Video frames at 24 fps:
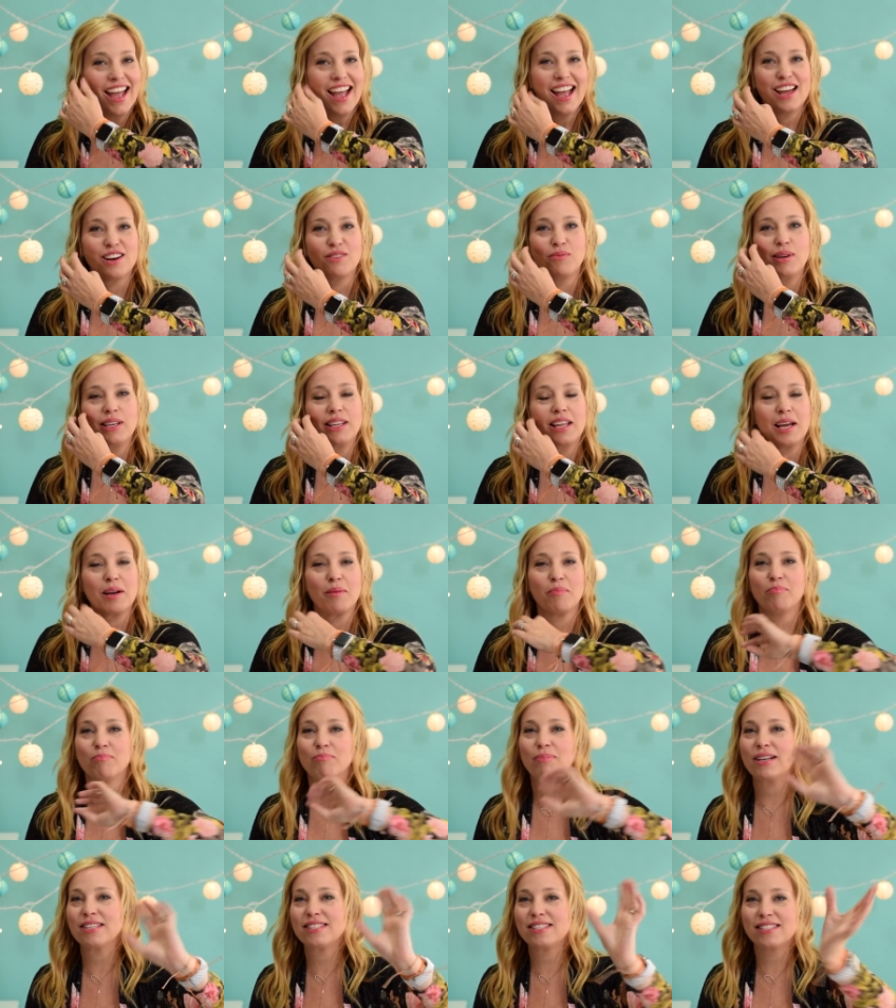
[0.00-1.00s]
and we
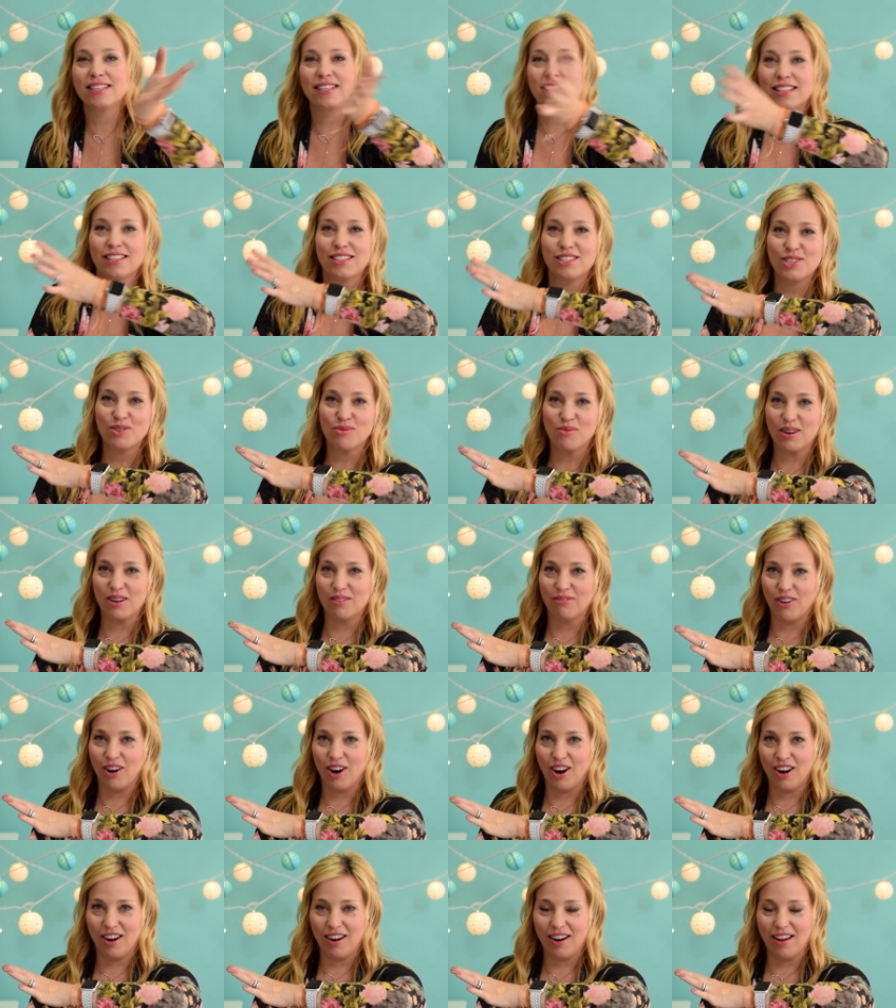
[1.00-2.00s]
like busted into one of
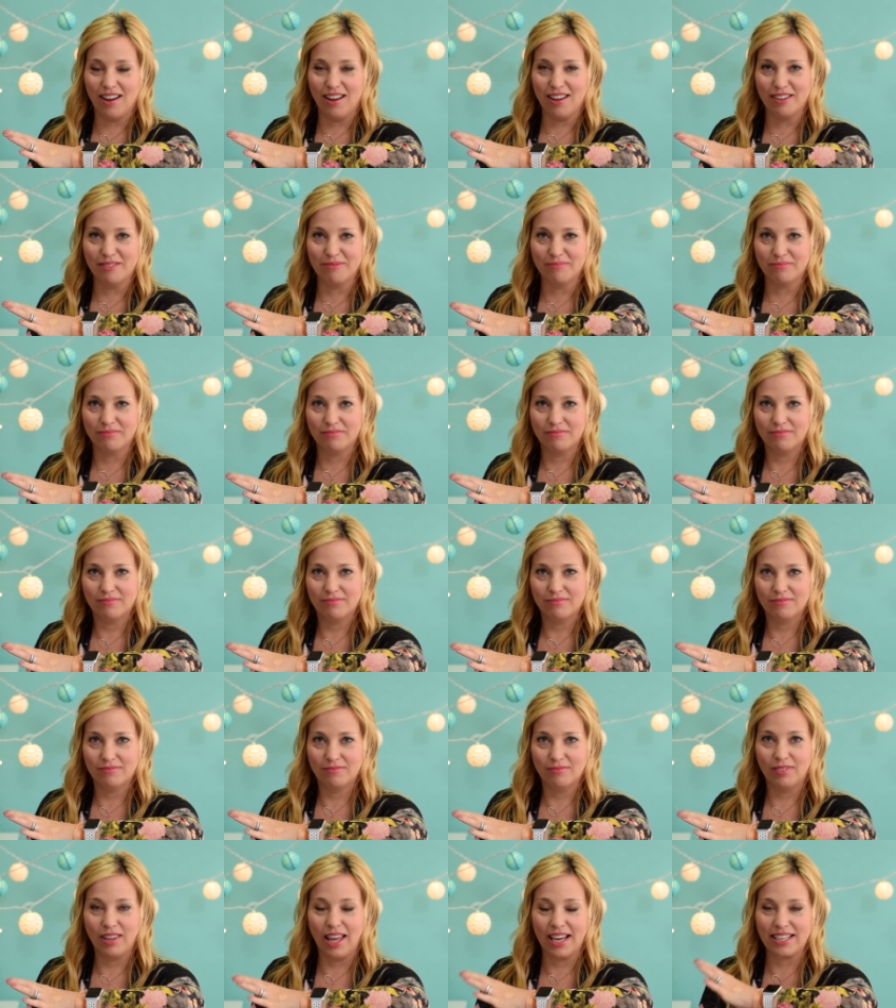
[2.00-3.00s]
our um,
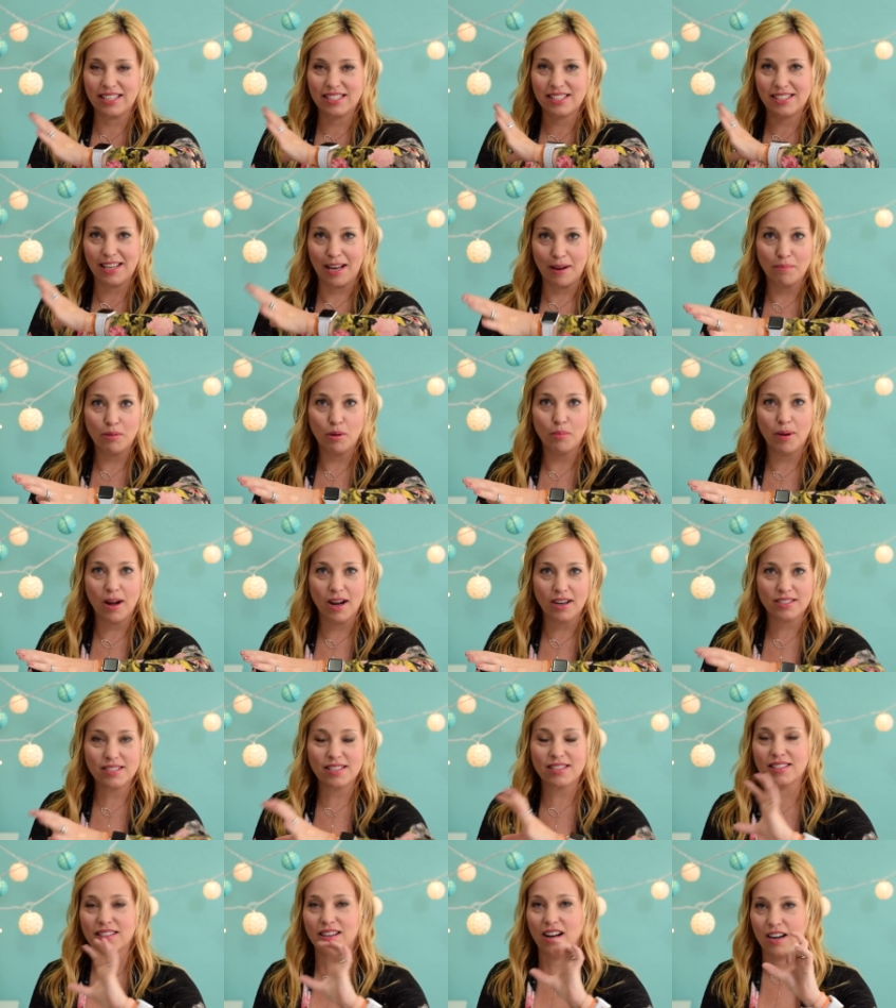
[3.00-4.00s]
like sample
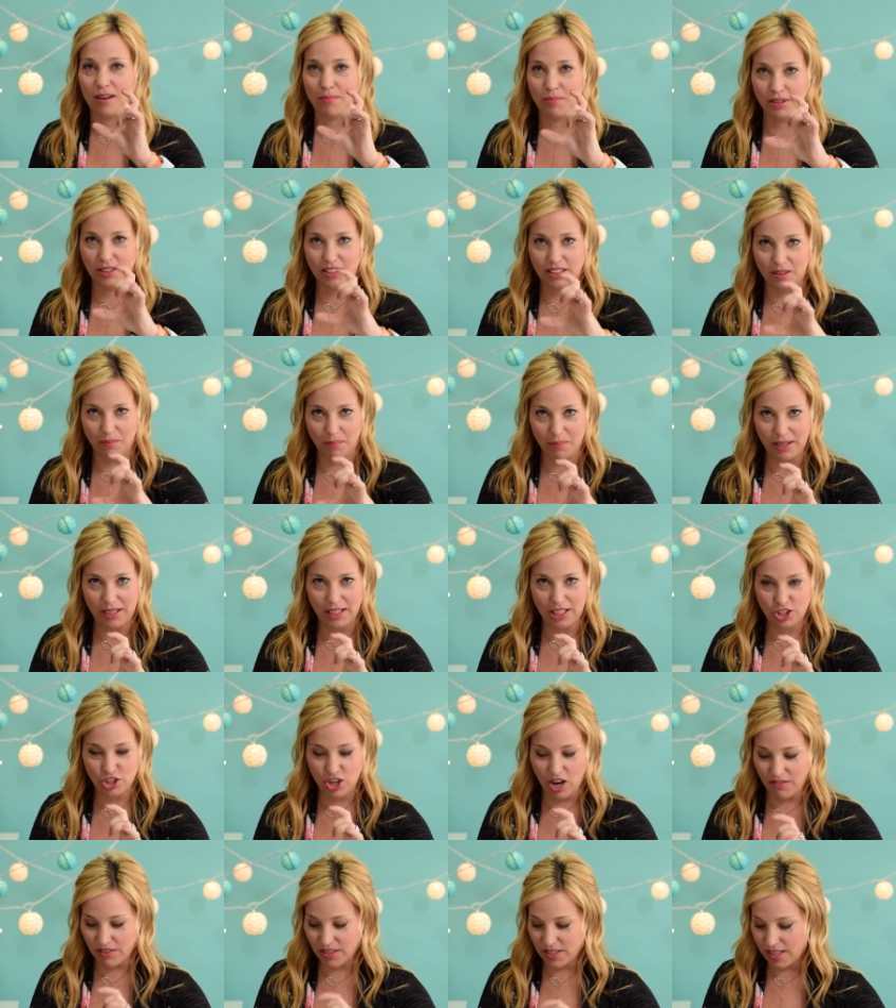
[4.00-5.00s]
boxes and got him a little mini
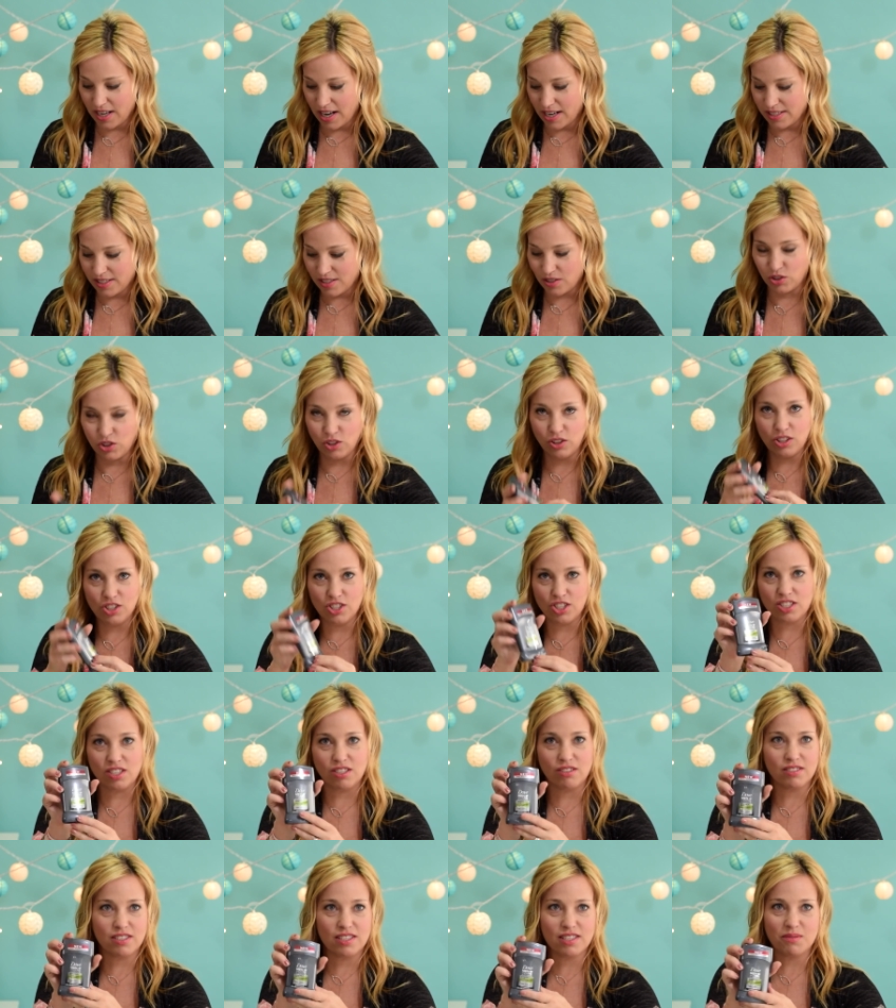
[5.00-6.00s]
travel size. So you can
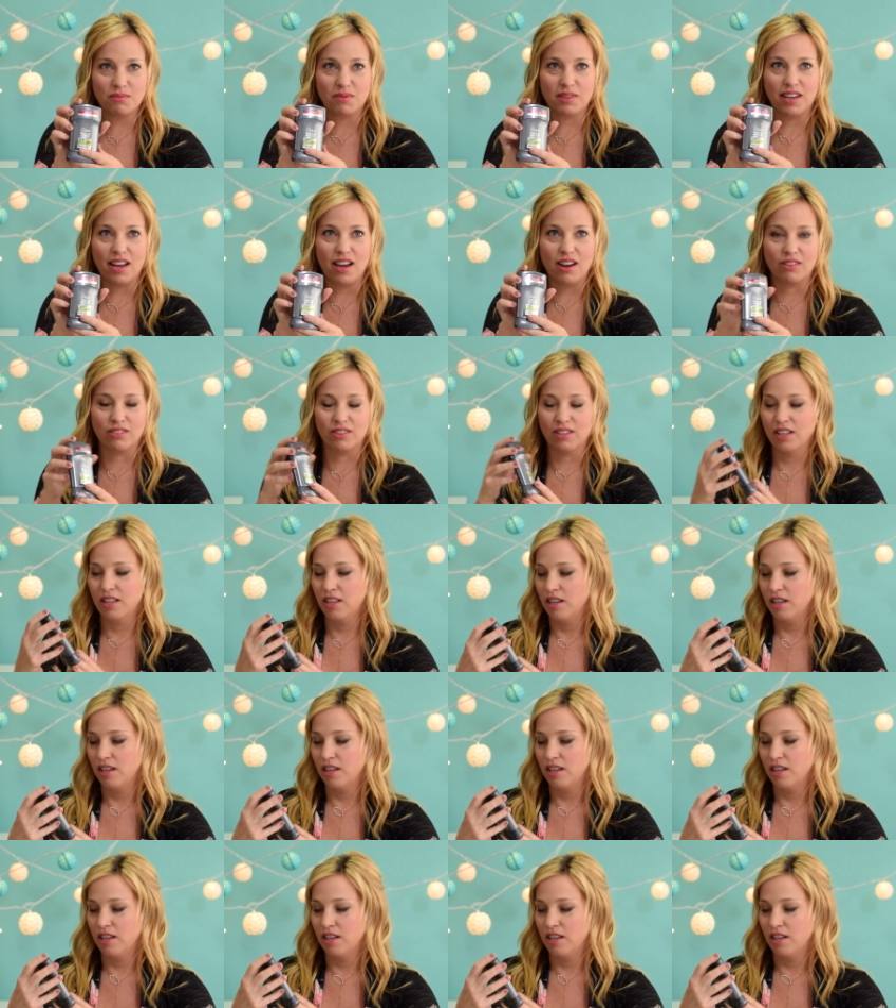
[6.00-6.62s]
just use this one now.